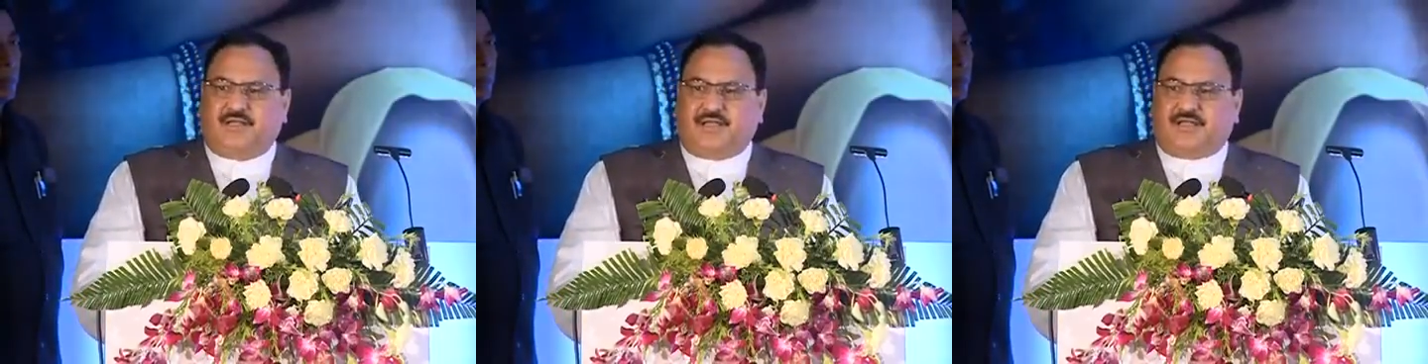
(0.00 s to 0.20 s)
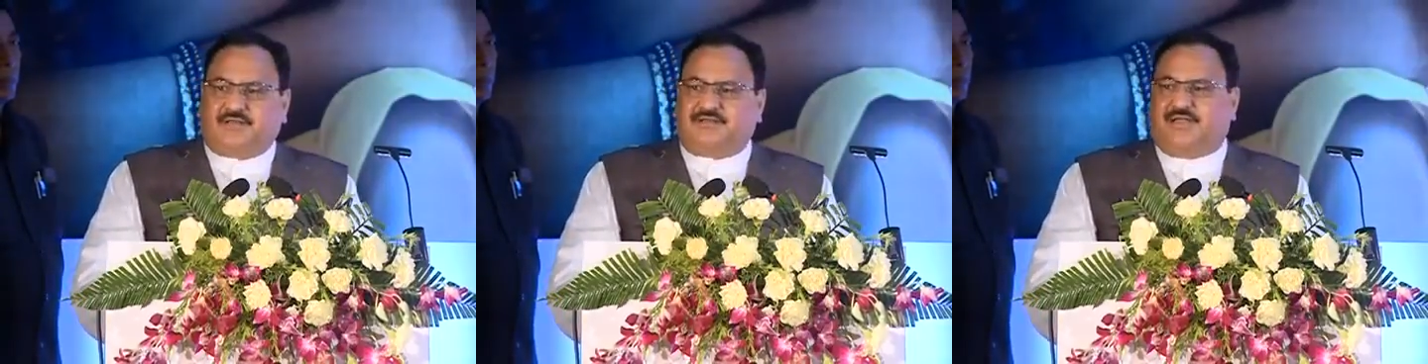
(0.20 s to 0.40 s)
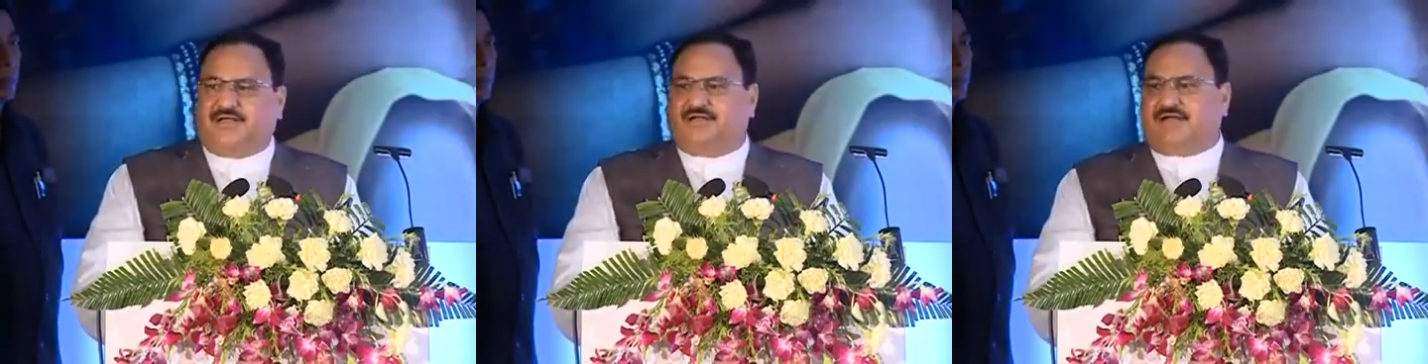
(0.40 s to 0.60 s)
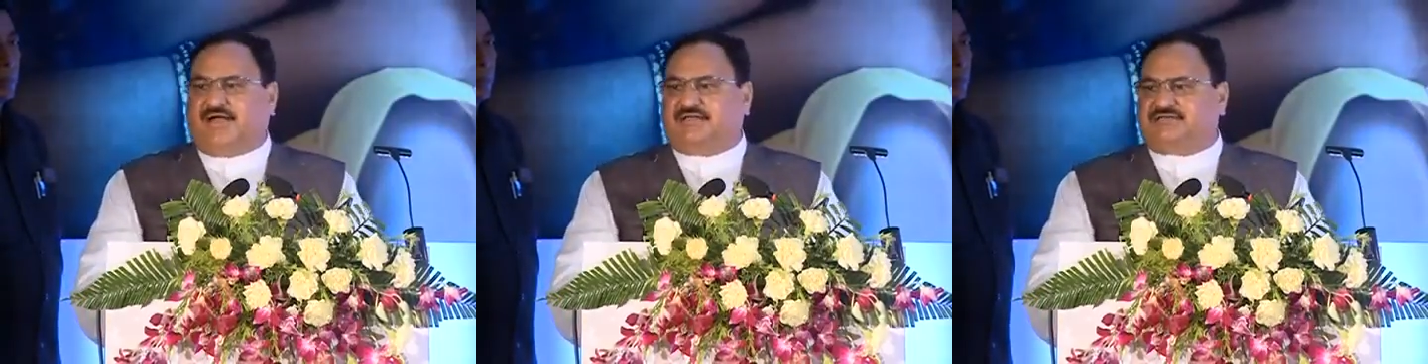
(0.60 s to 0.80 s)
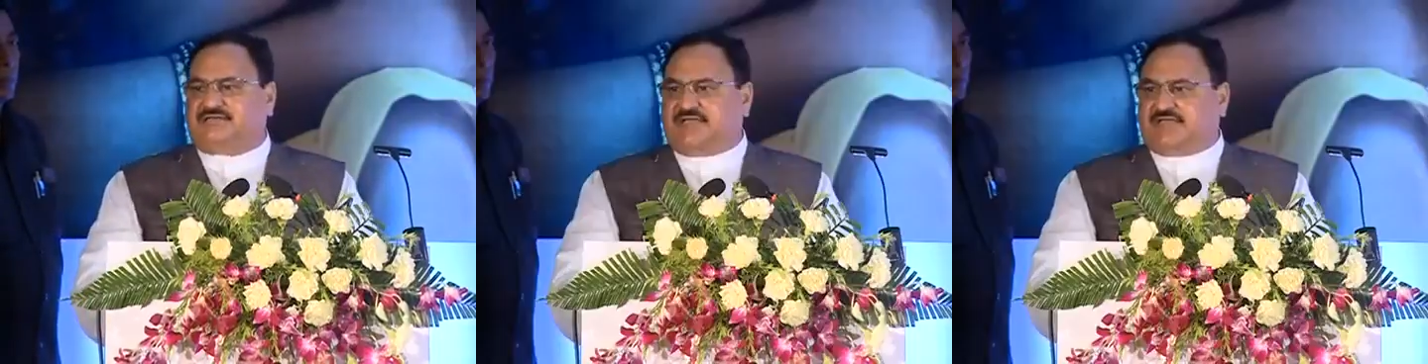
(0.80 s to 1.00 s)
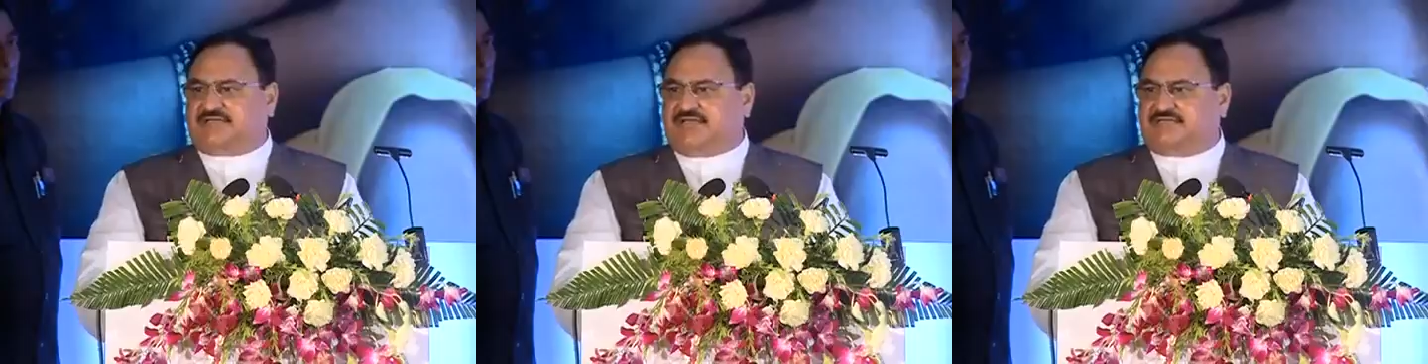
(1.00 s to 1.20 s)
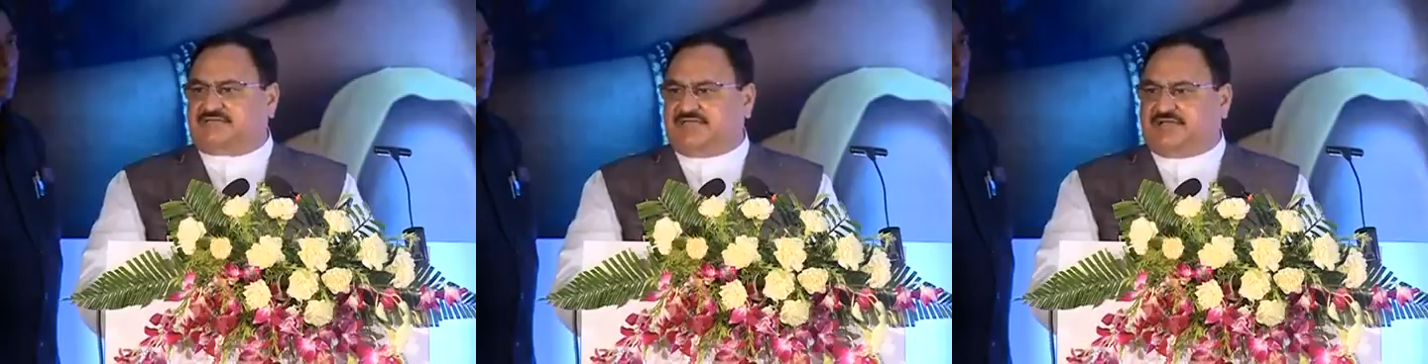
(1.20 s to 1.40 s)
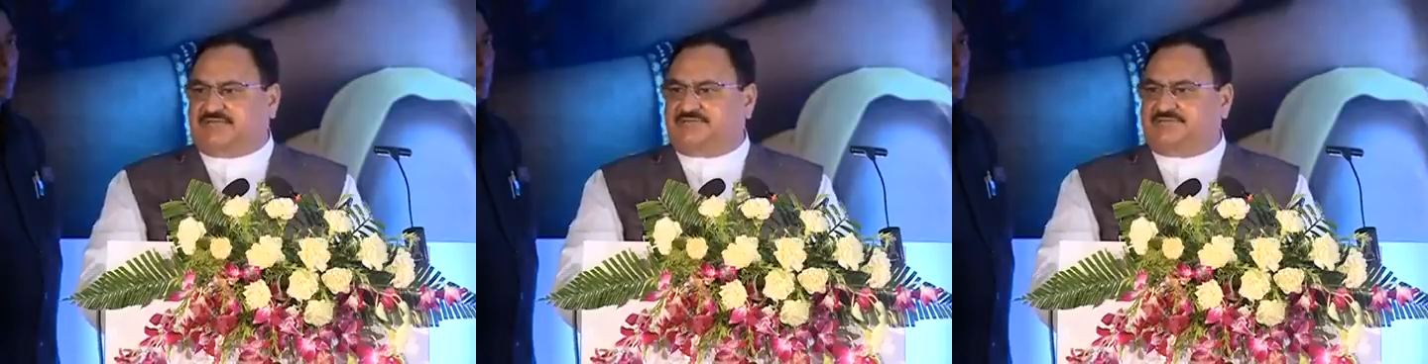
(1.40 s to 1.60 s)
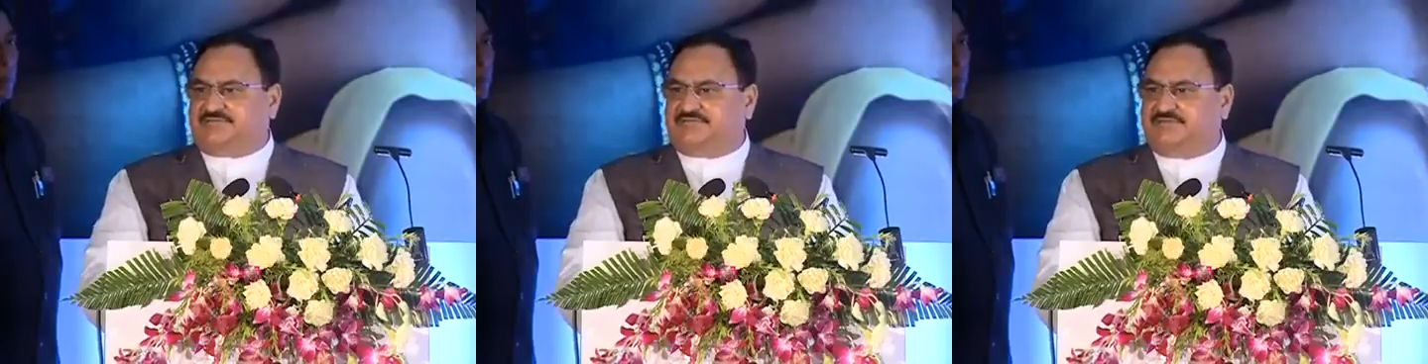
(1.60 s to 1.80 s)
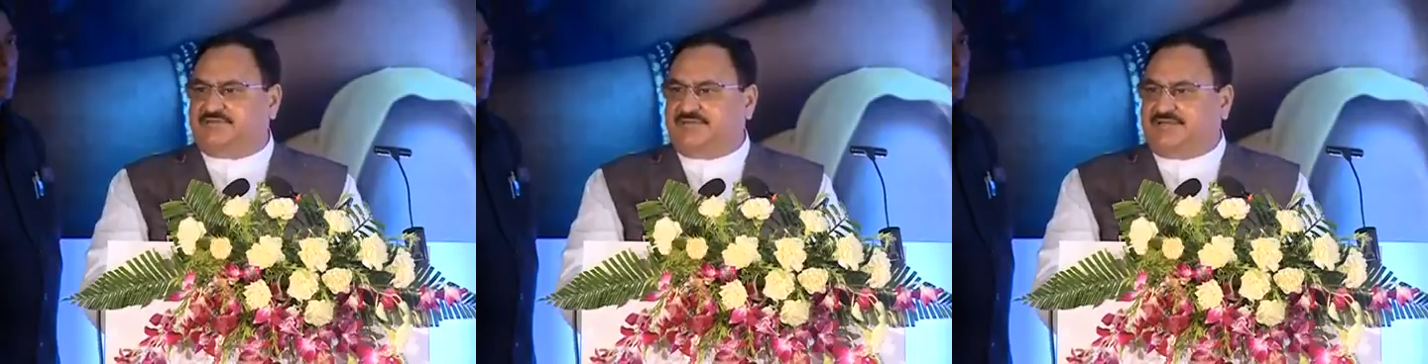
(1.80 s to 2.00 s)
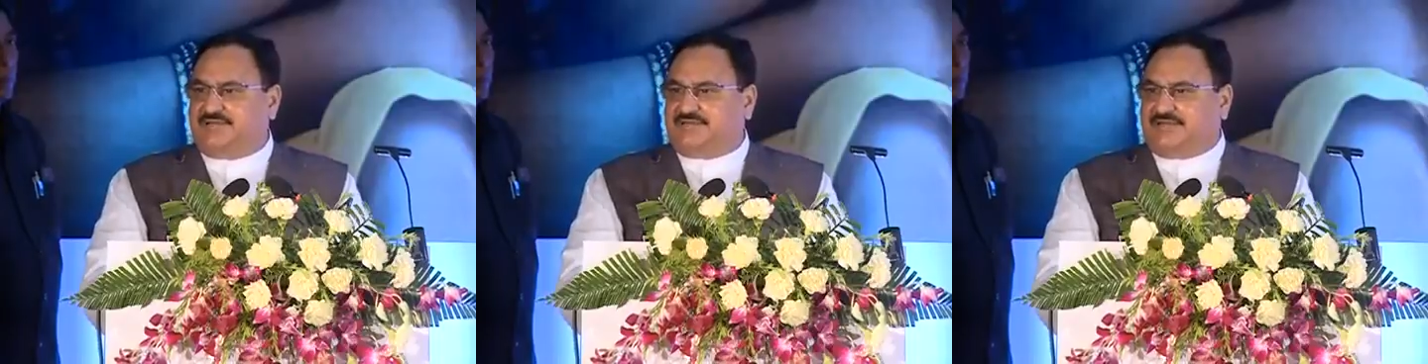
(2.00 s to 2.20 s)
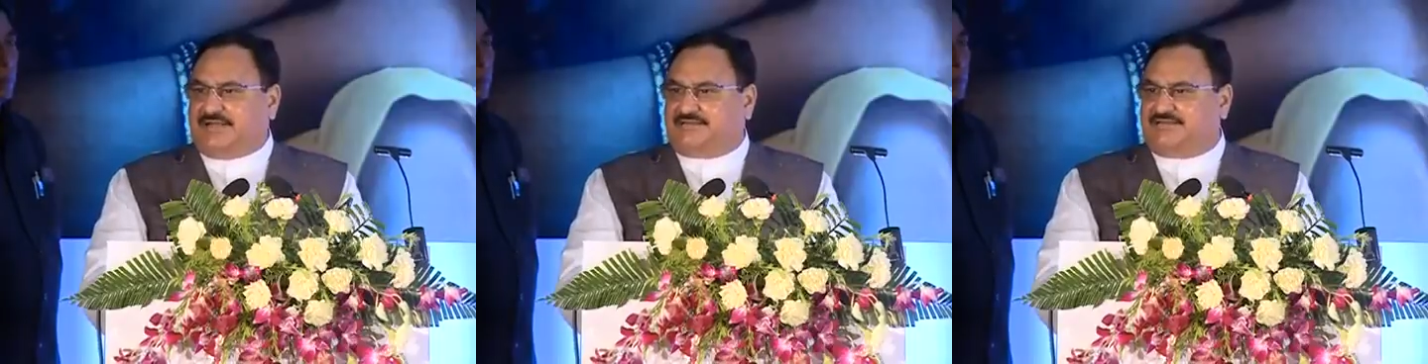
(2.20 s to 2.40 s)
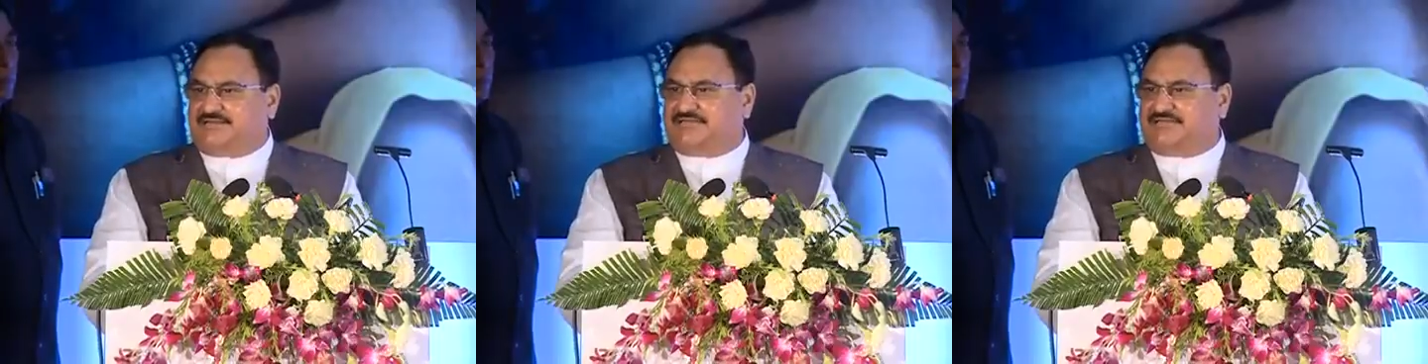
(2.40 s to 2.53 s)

At the end, as I said, that